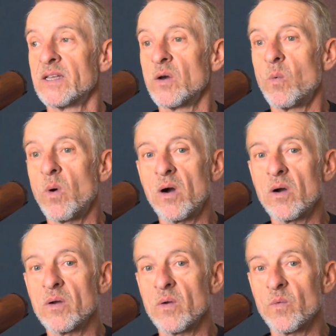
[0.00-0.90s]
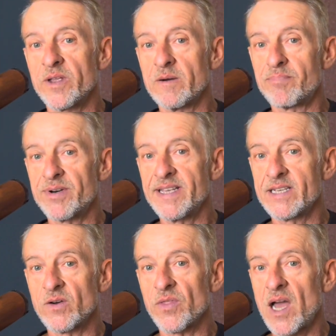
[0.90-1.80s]
the wong, where you're
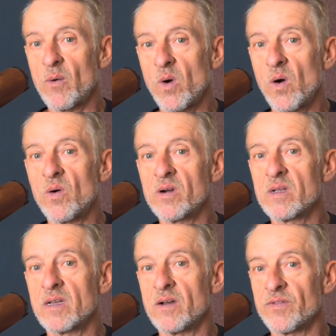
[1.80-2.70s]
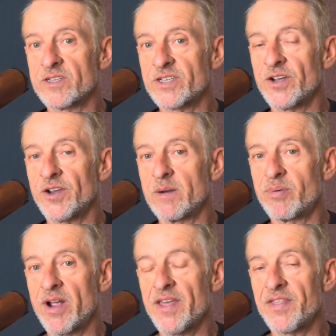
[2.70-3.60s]
breathing on that wong, on the circular
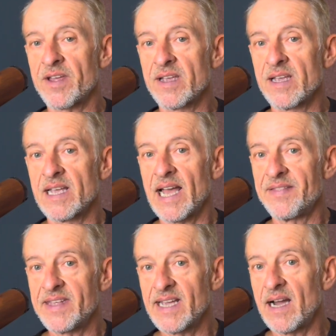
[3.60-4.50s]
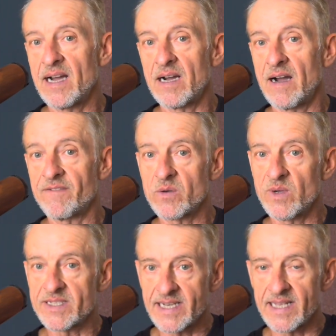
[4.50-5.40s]
breath, and the ah
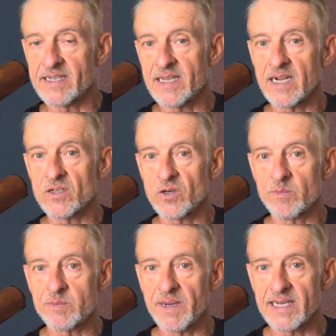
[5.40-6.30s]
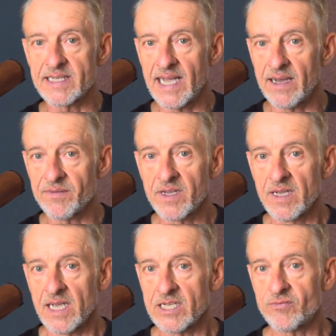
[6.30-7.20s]
afterwards. Again, the tongue drops back down.
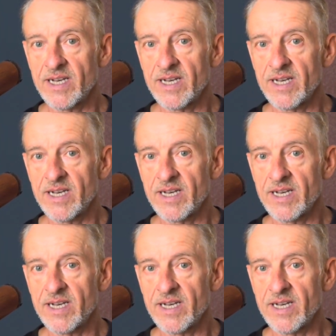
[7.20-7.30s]
It's